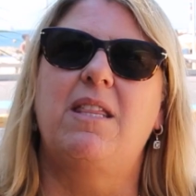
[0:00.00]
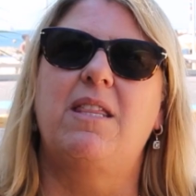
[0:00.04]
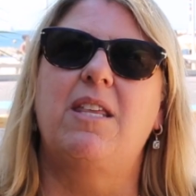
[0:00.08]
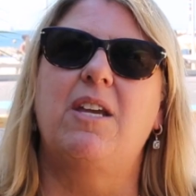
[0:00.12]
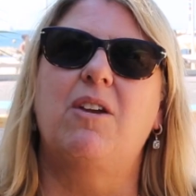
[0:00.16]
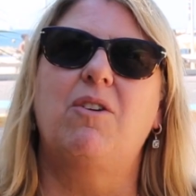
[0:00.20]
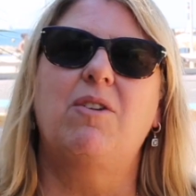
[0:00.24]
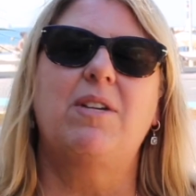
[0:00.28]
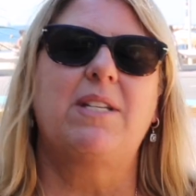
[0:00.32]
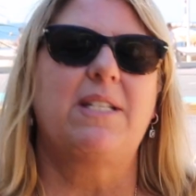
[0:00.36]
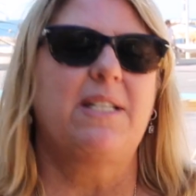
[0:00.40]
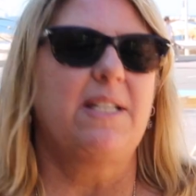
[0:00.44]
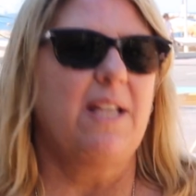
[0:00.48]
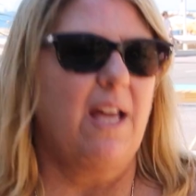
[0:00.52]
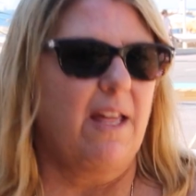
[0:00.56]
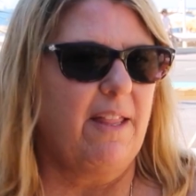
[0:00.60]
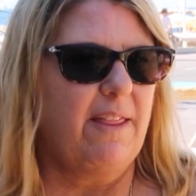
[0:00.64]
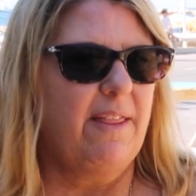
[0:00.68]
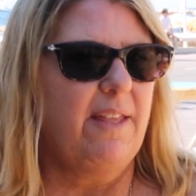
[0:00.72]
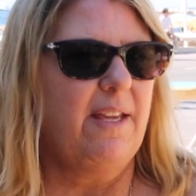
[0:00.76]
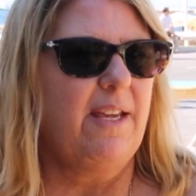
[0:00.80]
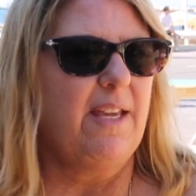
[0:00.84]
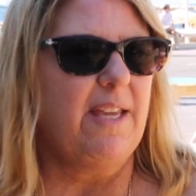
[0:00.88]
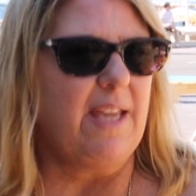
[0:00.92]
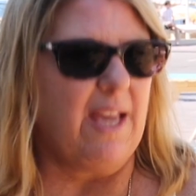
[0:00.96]
There is
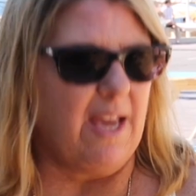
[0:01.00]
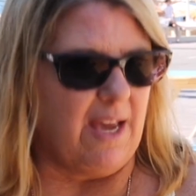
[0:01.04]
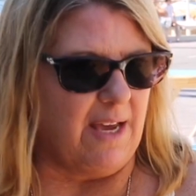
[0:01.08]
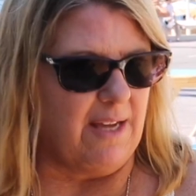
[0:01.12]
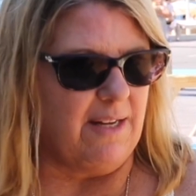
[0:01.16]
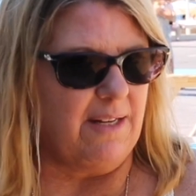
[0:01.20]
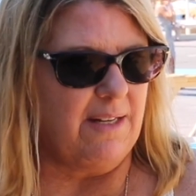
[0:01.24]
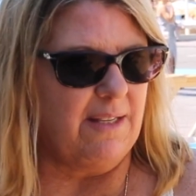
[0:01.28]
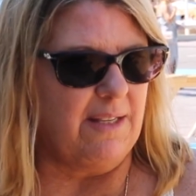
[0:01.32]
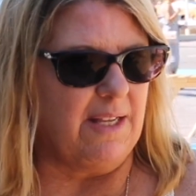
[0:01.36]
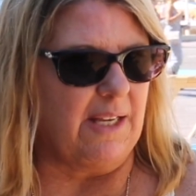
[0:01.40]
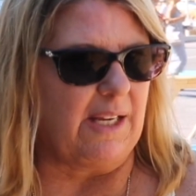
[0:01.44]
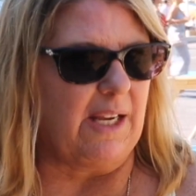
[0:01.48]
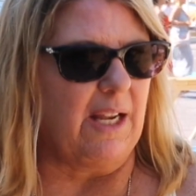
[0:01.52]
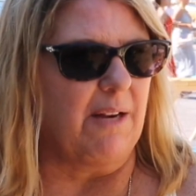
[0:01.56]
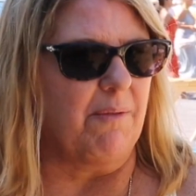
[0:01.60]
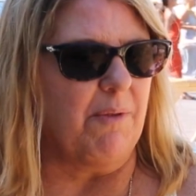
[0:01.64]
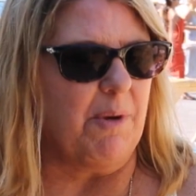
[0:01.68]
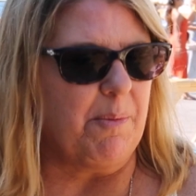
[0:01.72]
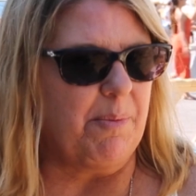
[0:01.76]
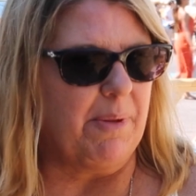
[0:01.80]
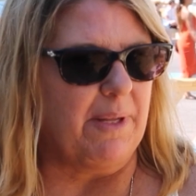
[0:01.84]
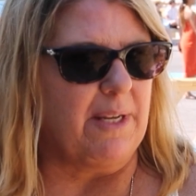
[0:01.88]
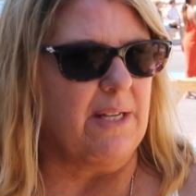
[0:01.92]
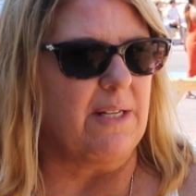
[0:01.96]
nothing yet that can
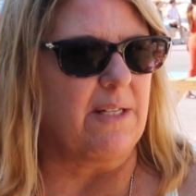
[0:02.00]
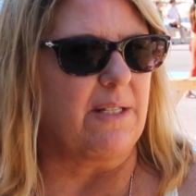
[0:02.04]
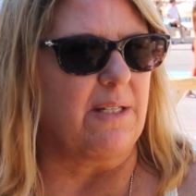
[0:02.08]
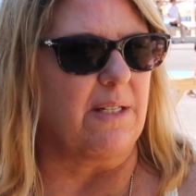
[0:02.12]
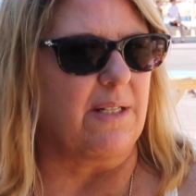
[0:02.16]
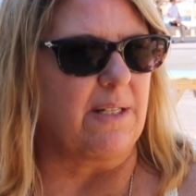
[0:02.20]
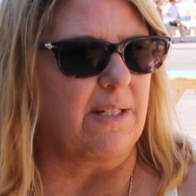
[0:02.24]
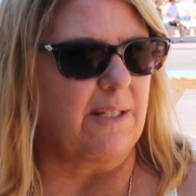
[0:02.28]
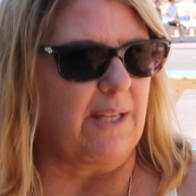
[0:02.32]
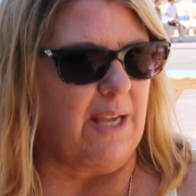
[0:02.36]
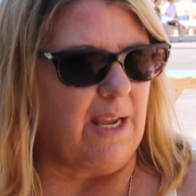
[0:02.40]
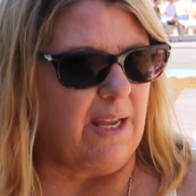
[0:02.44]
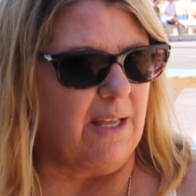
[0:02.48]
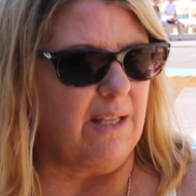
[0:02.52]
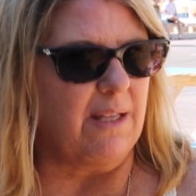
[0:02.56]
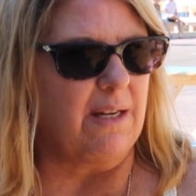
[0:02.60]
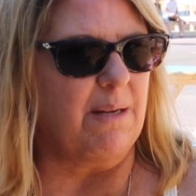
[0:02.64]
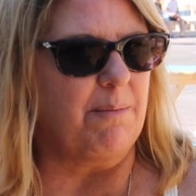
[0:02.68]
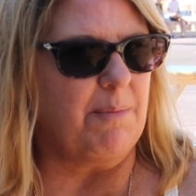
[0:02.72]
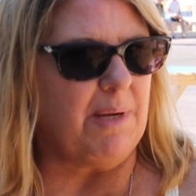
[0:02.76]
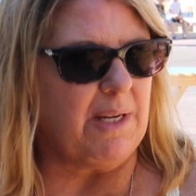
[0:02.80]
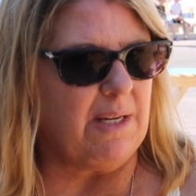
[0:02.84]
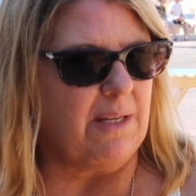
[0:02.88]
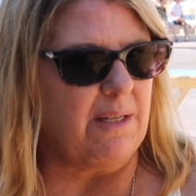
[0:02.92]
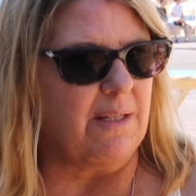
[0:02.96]
replace the scale and
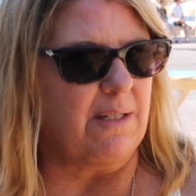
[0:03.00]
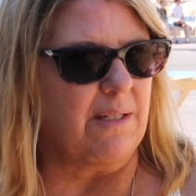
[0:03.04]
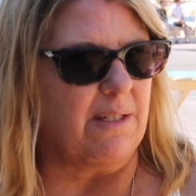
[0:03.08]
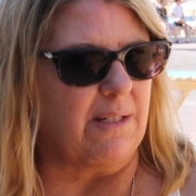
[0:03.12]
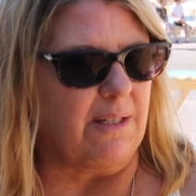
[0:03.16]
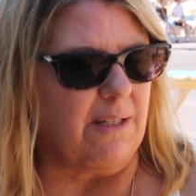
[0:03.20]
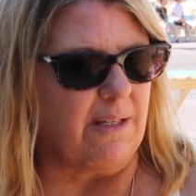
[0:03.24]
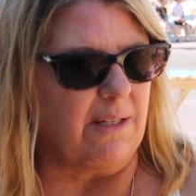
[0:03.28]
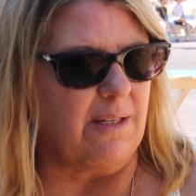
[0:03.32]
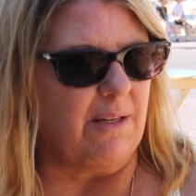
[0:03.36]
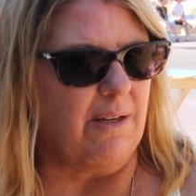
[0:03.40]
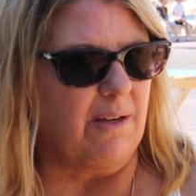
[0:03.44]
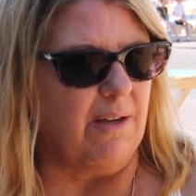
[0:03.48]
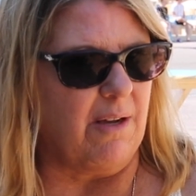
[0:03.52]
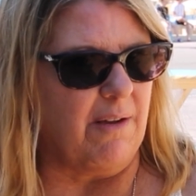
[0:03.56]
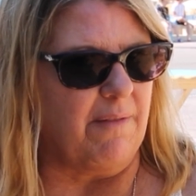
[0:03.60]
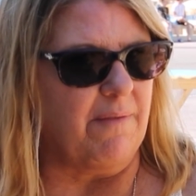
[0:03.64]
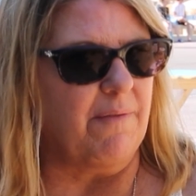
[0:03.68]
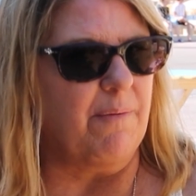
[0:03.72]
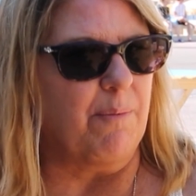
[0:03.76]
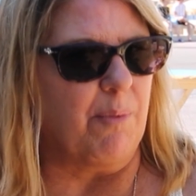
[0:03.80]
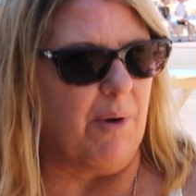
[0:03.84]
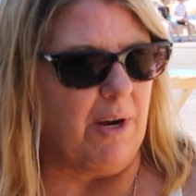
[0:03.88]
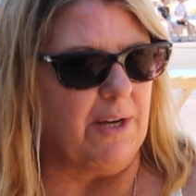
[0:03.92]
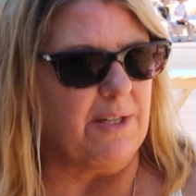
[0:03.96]
immediacy
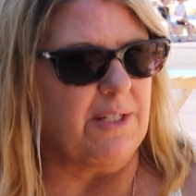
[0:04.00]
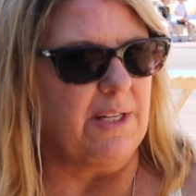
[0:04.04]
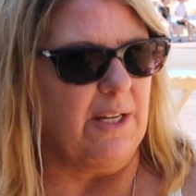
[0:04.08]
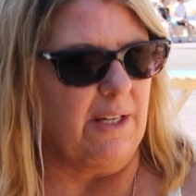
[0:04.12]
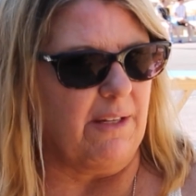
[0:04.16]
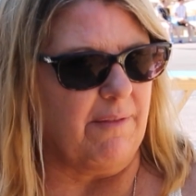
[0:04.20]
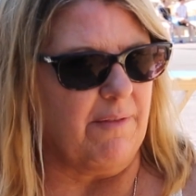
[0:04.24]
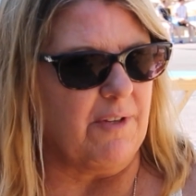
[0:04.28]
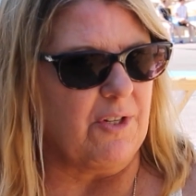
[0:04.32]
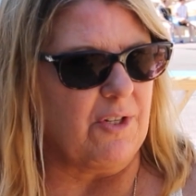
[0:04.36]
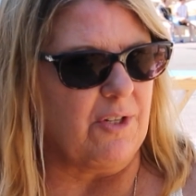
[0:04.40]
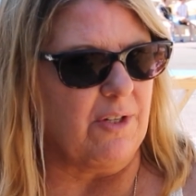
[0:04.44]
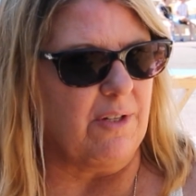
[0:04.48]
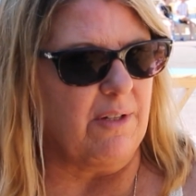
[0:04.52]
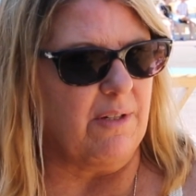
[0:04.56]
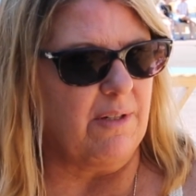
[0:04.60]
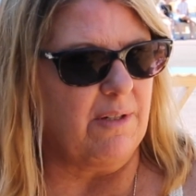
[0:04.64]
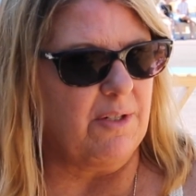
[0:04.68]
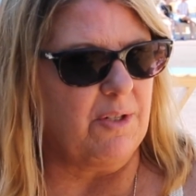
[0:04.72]
of broad television.